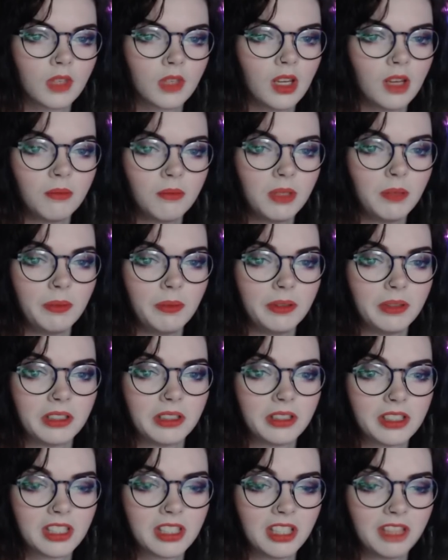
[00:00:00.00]
People are gonna
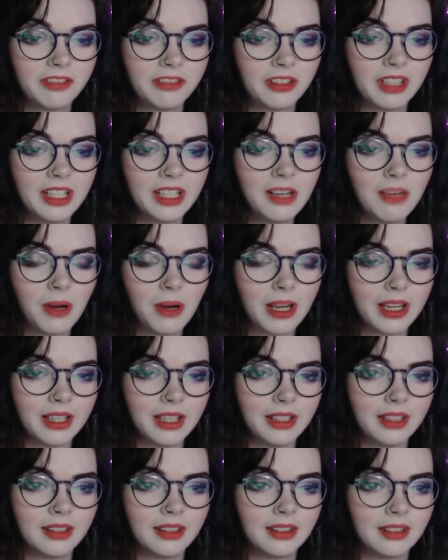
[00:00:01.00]
suffer
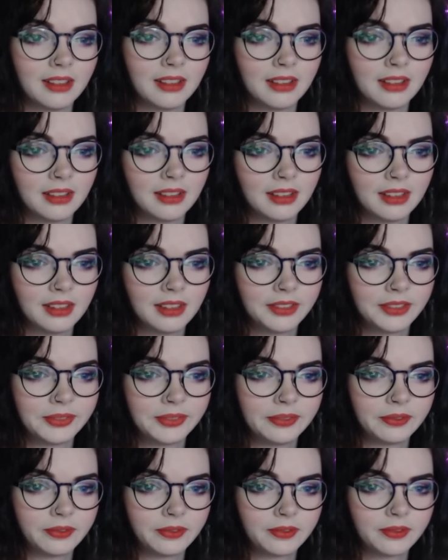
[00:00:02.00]
anyway.
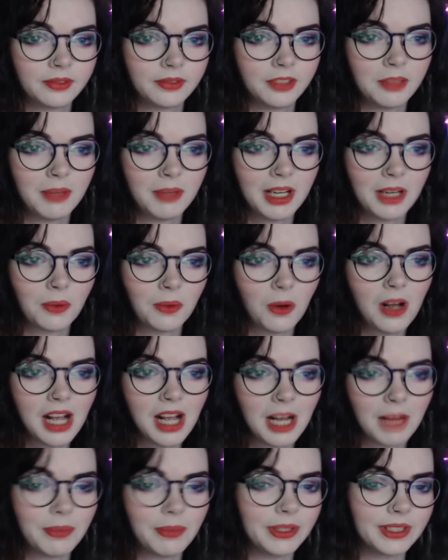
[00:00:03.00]
No matter what
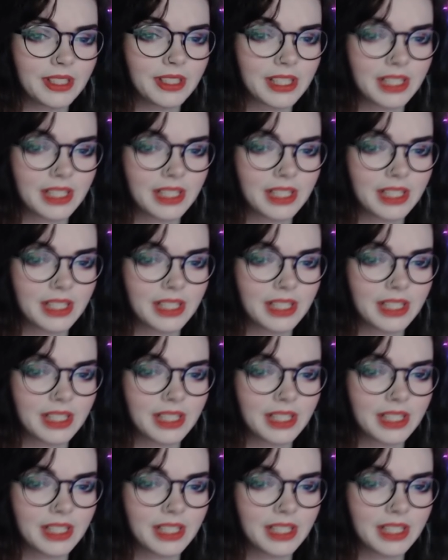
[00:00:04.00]
happens.